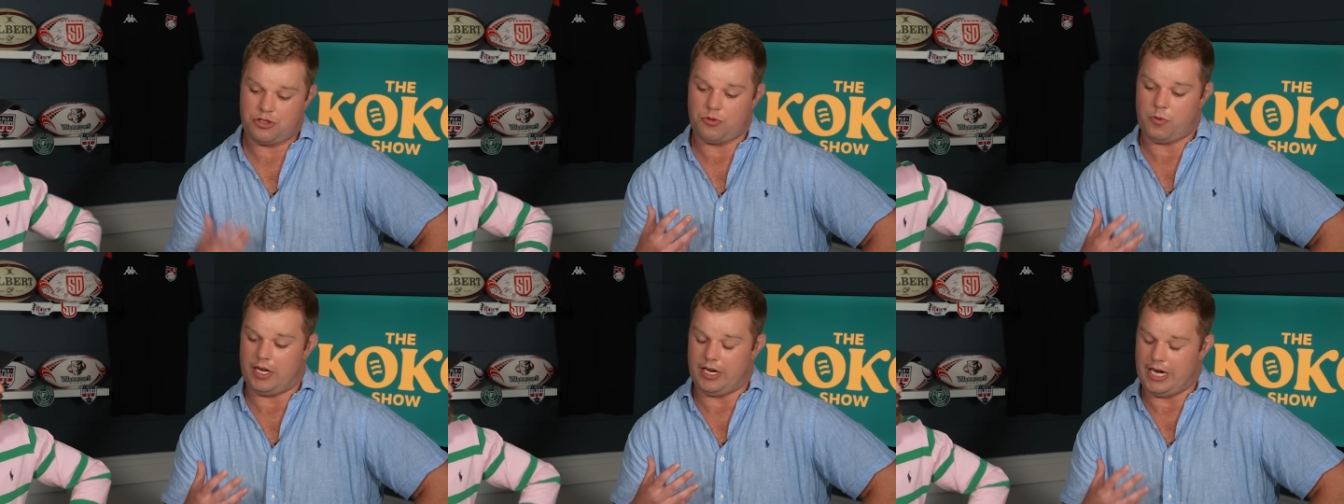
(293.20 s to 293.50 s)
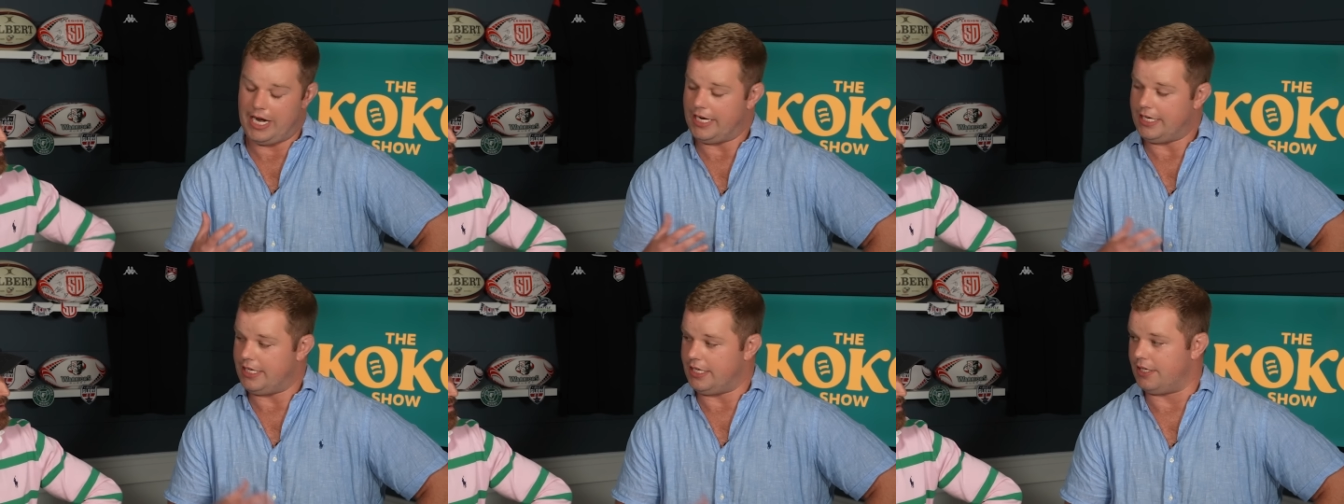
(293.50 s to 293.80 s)
to wear a
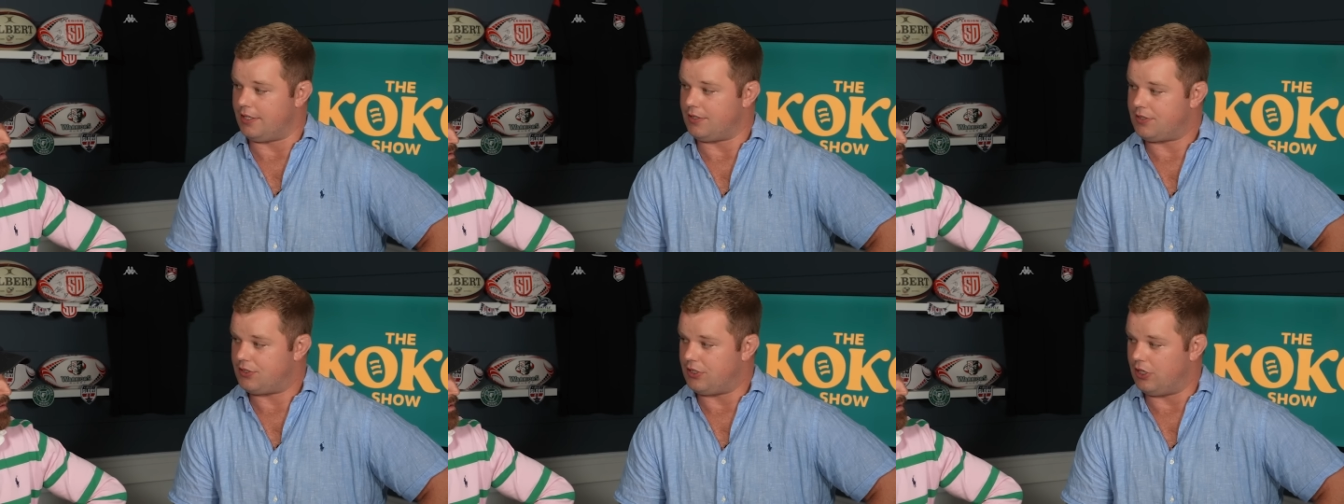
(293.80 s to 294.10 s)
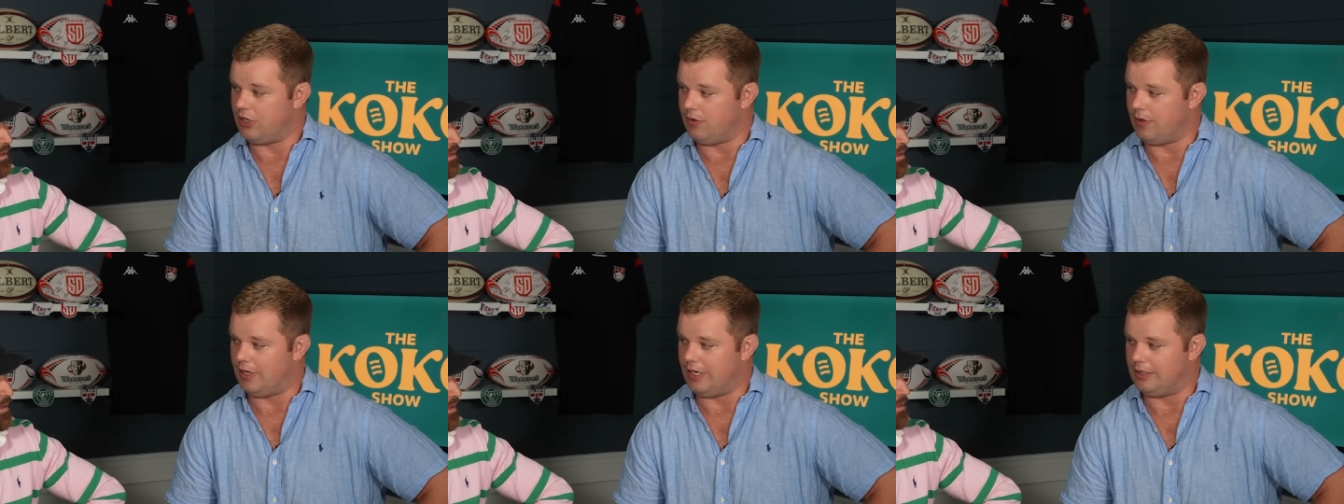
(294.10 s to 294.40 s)
headgear,
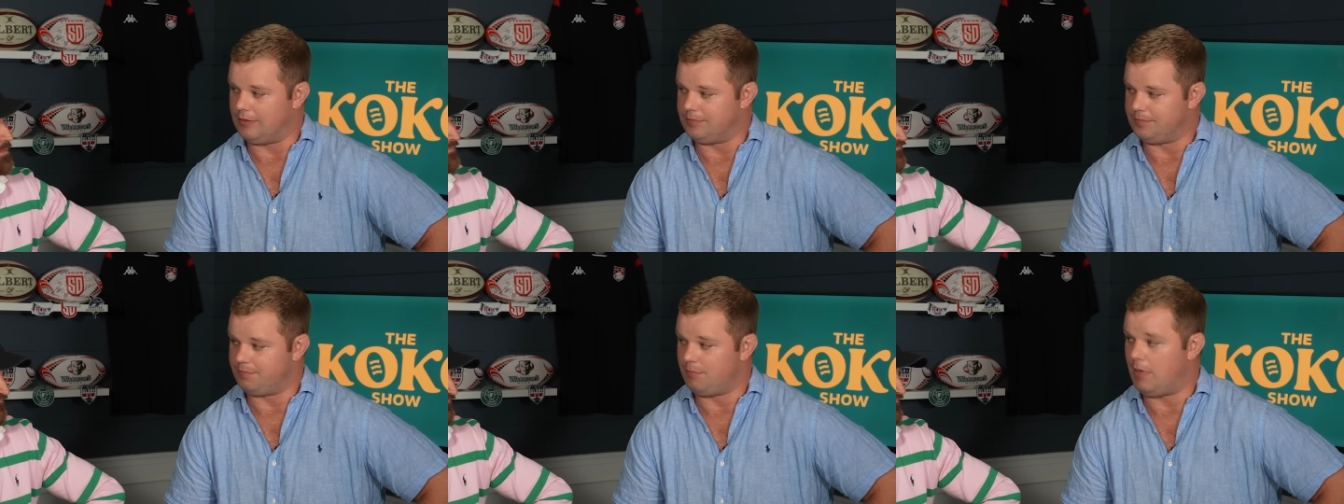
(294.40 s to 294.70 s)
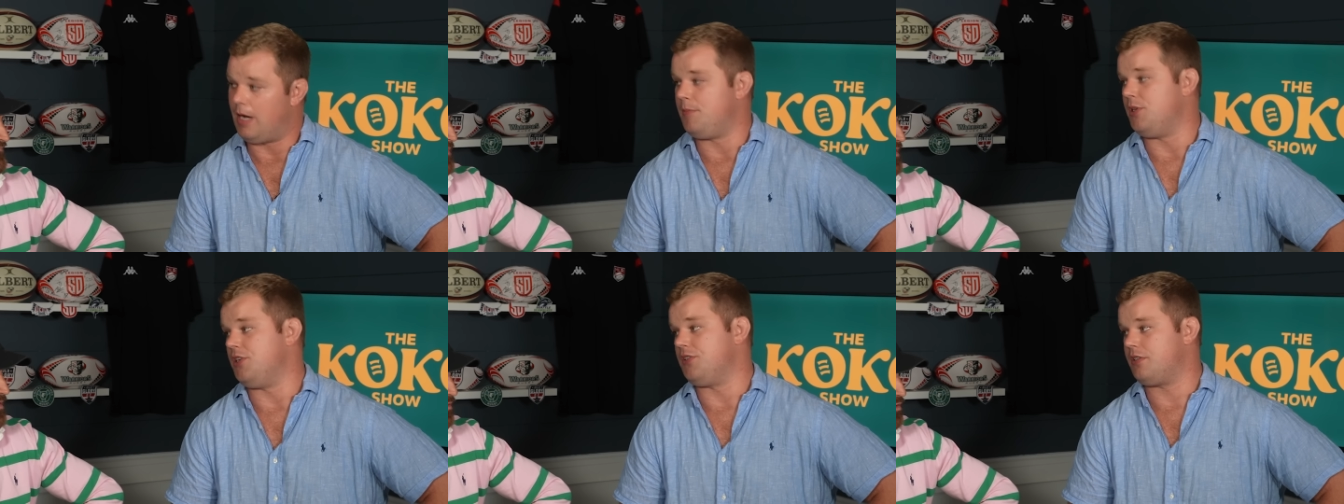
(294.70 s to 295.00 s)
so um,
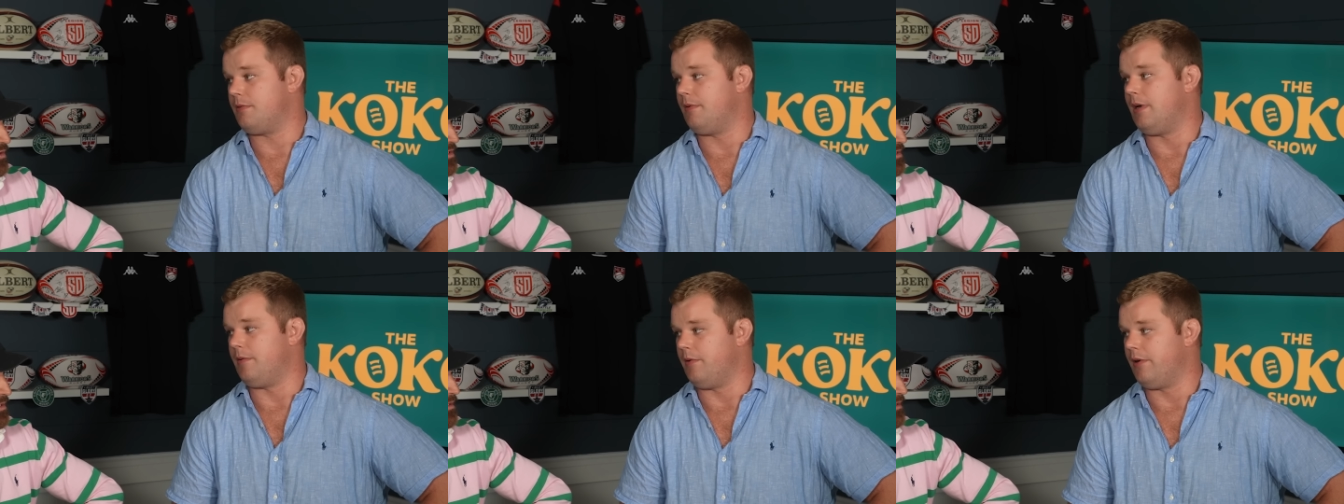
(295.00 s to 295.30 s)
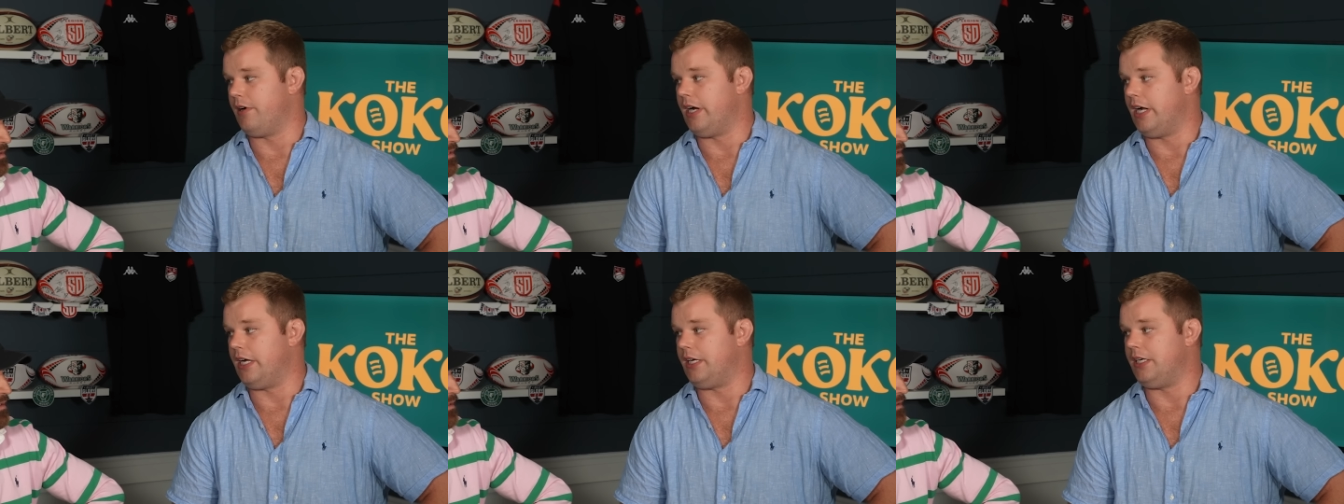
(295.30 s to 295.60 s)
mum used to make me
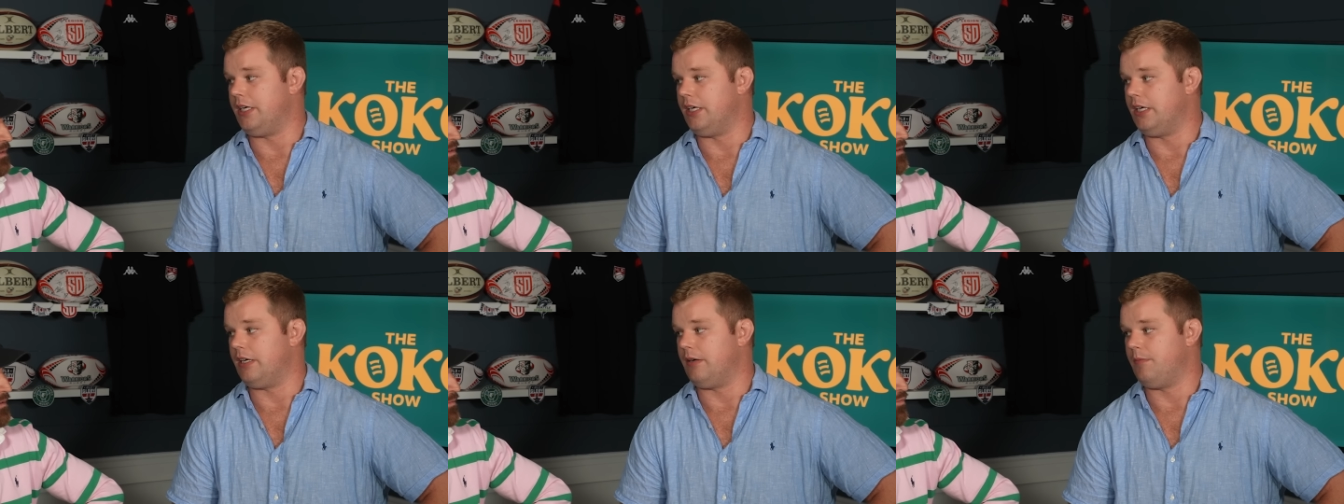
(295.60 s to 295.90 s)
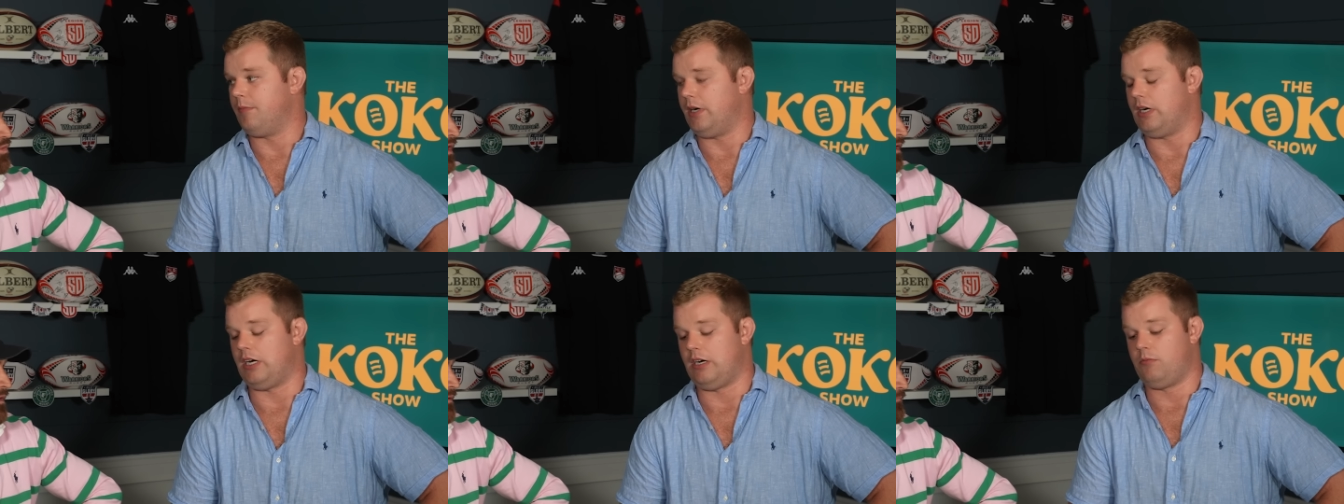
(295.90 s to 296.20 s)
wear a headgear, and
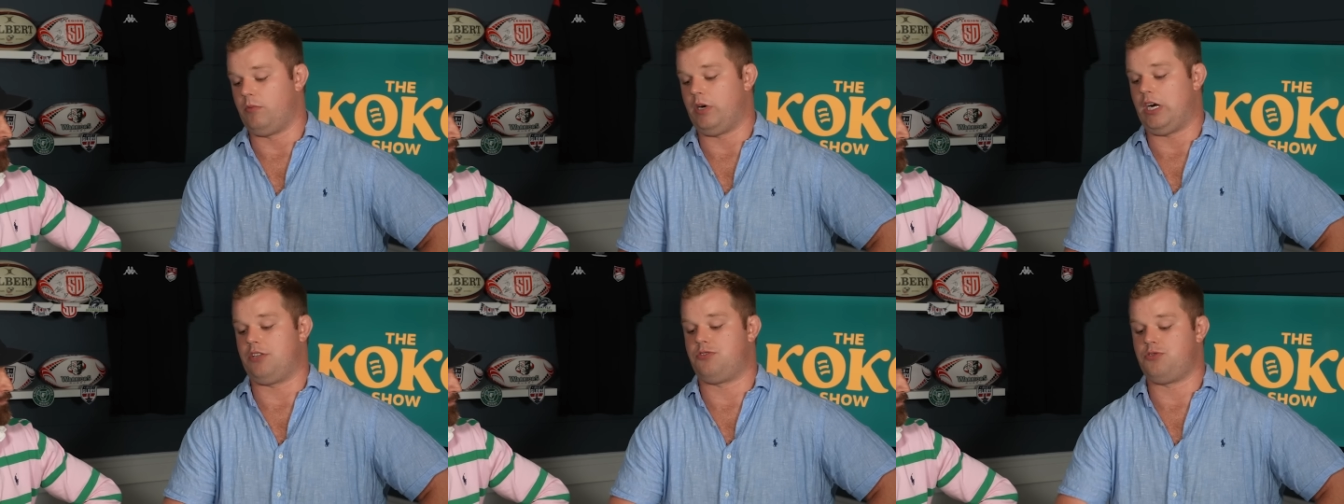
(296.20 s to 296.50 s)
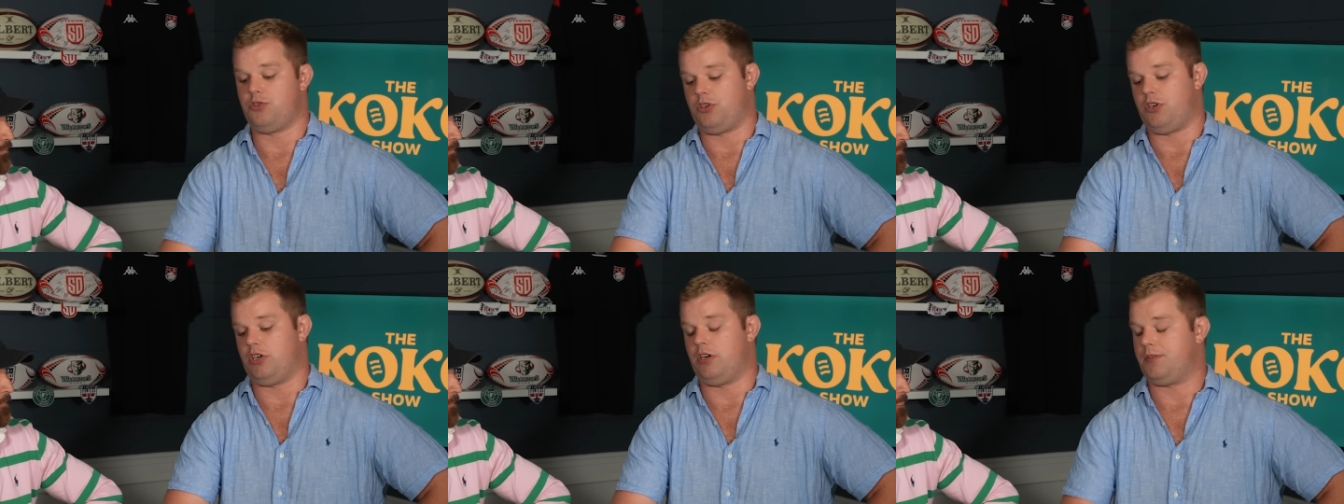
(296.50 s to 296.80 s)
when I when I
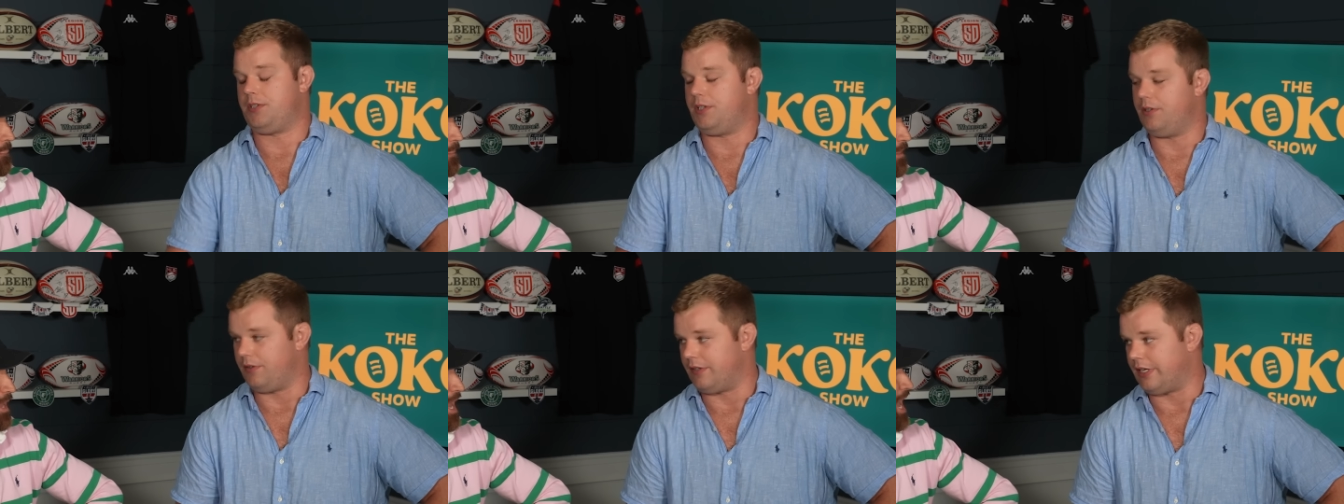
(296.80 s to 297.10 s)
took it off, she was